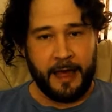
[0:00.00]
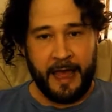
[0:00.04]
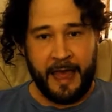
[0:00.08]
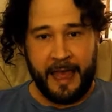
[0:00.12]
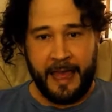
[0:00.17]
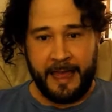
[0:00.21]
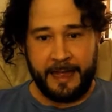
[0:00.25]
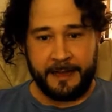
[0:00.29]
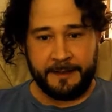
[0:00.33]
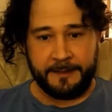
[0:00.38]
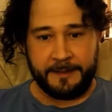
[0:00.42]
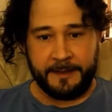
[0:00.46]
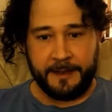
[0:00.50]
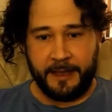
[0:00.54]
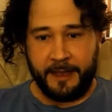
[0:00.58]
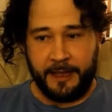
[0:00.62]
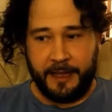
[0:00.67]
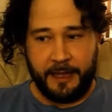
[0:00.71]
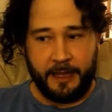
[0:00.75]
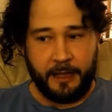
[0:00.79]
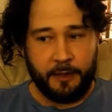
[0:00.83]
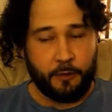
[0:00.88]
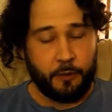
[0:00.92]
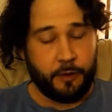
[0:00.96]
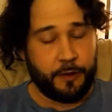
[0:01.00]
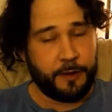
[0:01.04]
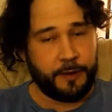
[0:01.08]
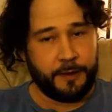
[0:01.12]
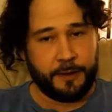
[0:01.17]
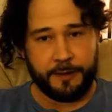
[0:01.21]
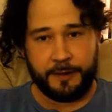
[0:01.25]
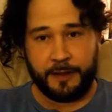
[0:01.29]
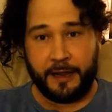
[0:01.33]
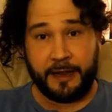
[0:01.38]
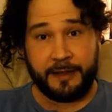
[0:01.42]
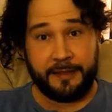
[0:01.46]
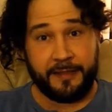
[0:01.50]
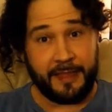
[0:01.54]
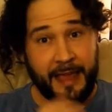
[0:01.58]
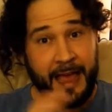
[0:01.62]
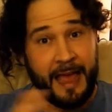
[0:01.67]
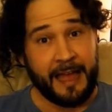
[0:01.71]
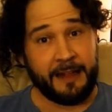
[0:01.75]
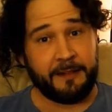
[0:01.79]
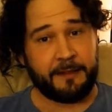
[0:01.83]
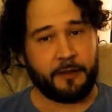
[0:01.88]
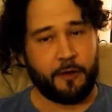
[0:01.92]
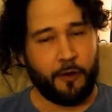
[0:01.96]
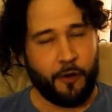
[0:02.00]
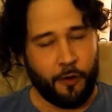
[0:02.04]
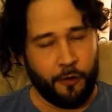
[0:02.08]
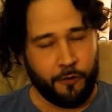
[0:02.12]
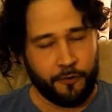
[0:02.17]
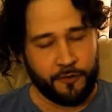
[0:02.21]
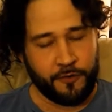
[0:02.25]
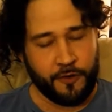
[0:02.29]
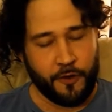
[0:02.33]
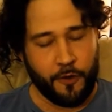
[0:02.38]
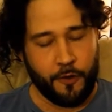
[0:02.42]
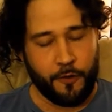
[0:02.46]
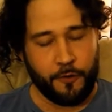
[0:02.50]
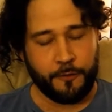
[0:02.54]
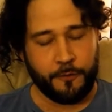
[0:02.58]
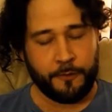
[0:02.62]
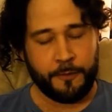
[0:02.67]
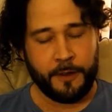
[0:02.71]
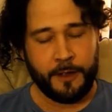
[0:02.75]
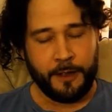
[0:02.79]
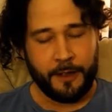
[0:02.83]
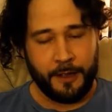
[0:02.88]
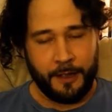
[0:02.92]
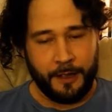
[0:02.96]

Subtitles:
And that also,